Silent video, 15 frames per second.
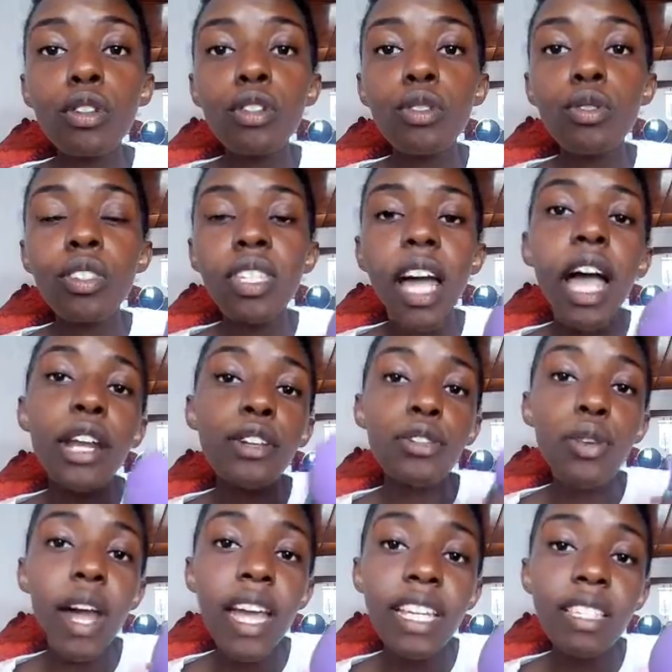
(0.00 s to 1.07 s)
use a
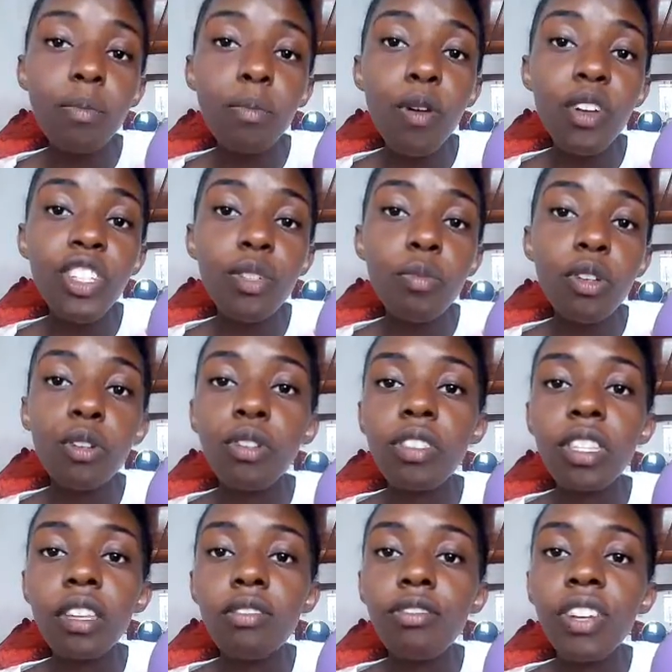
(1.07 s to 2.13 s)
dry sponge because
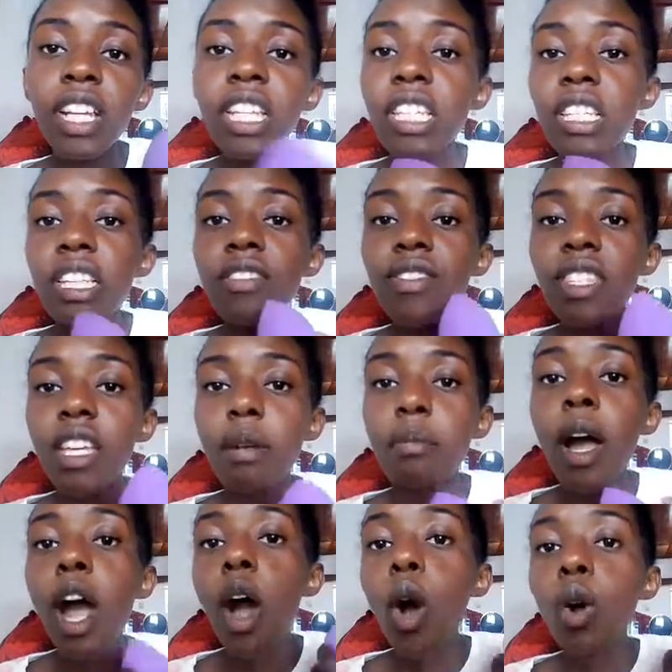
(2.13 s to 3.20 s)
they feel it gives them
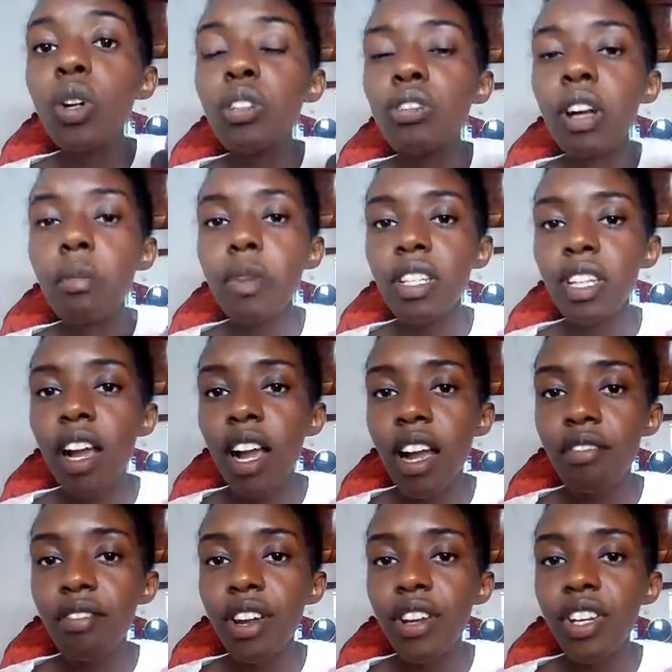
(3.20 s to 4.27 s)
also a better
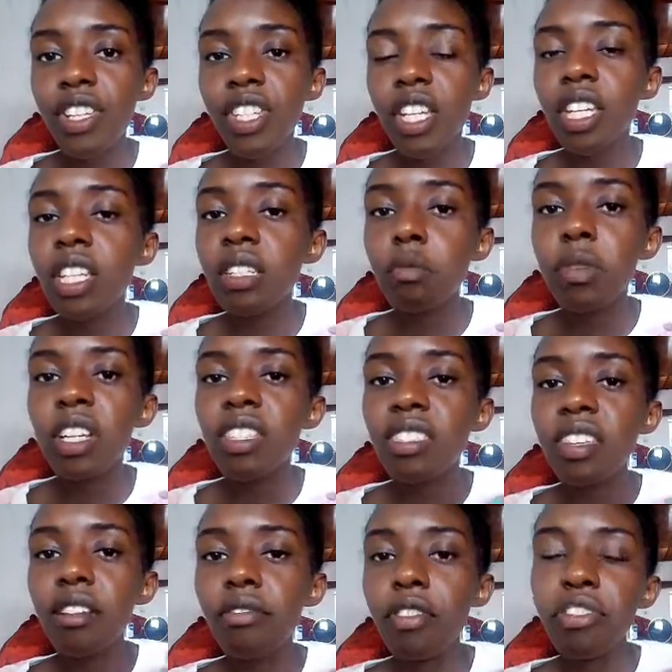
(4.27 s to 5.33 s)
coverage and it makes
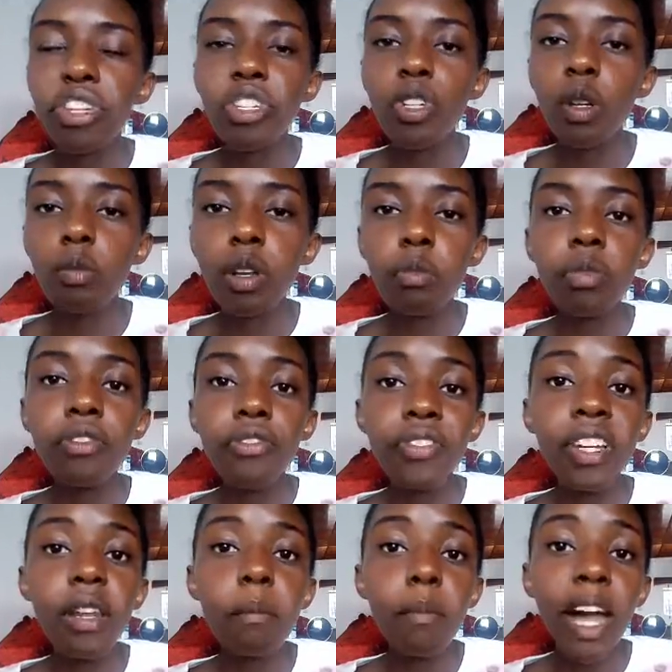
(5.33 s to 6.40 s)
their foundation maybe
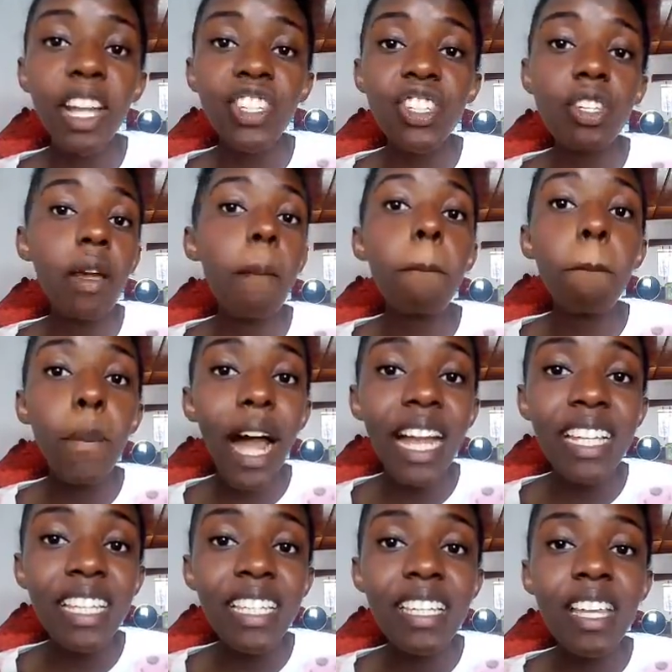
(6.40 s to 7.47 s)
feel much
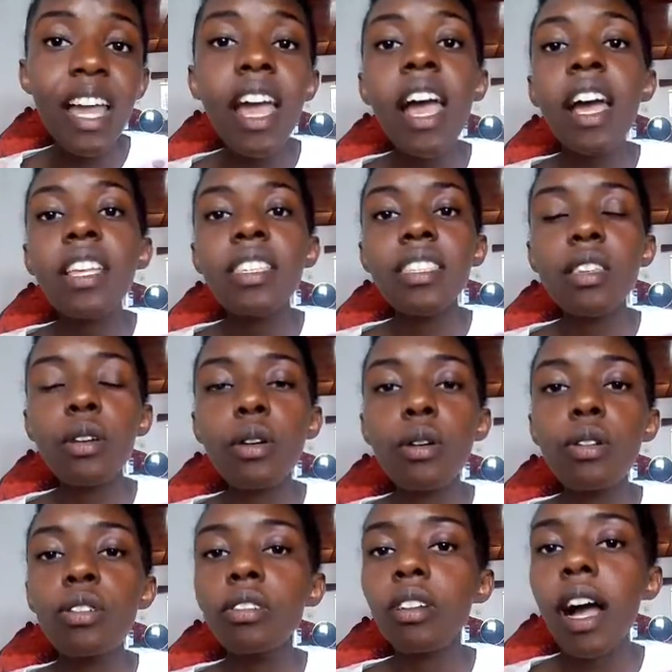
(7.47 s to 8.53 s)
matte.
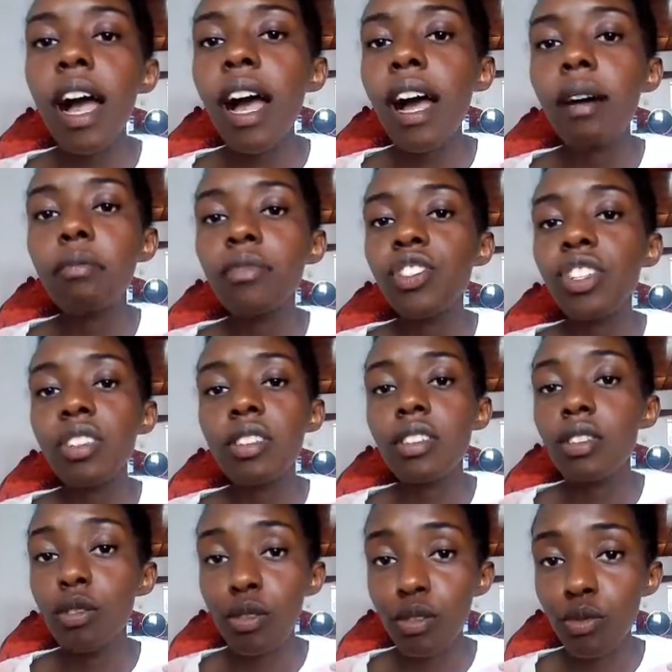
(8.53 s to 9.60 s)
So just
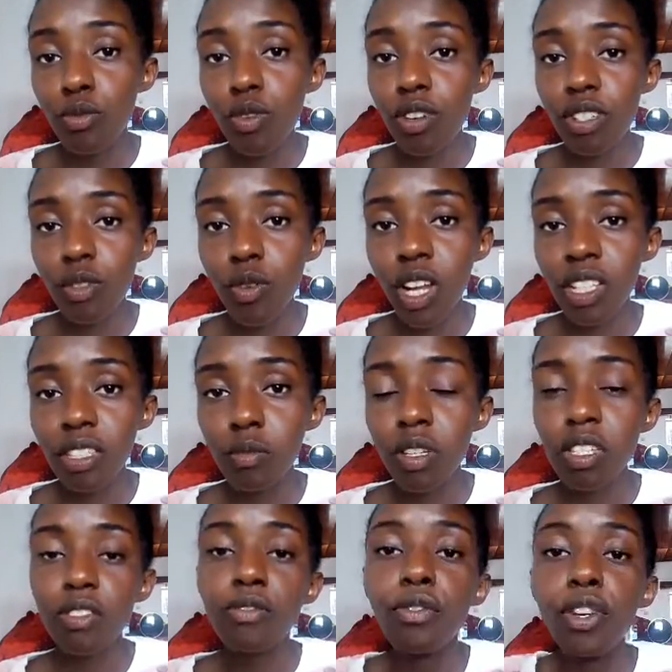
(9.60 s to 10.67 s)
use what works
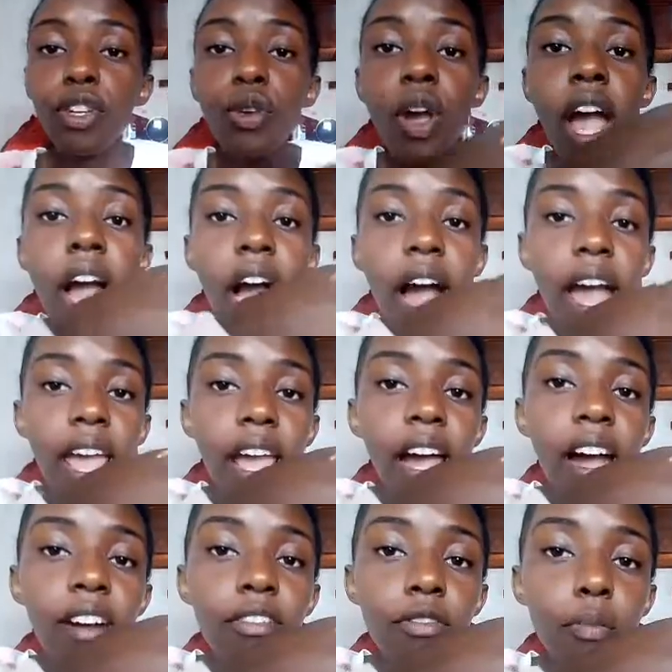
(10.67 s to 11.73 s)
best for you. I
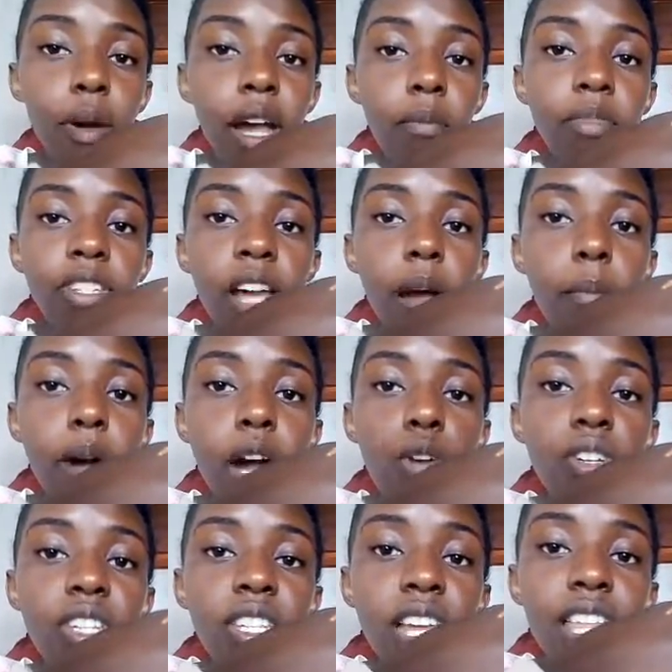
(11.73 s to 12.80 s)
have pumped
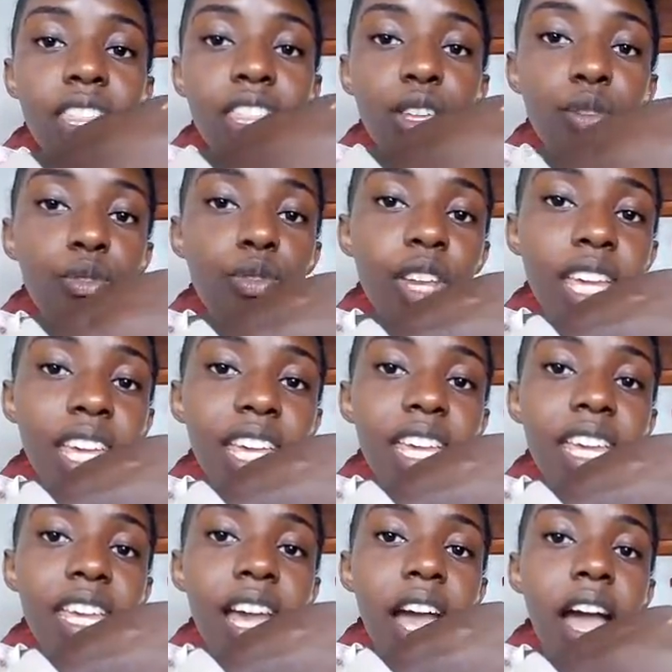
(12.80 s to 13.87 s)
about
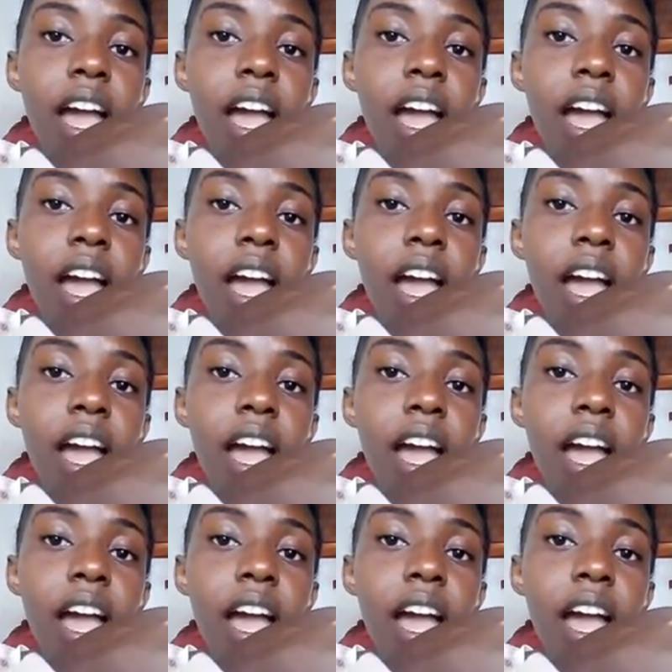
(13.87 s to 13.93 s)
3